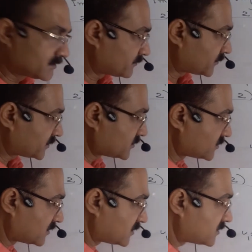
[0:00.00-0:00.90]
Potential
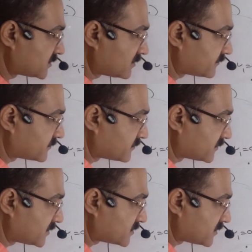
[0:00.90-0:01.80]
energy of
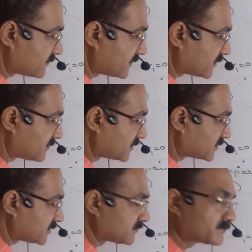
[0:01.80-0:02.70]
this, if I call
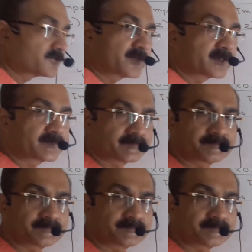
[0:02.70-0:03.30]
it U3.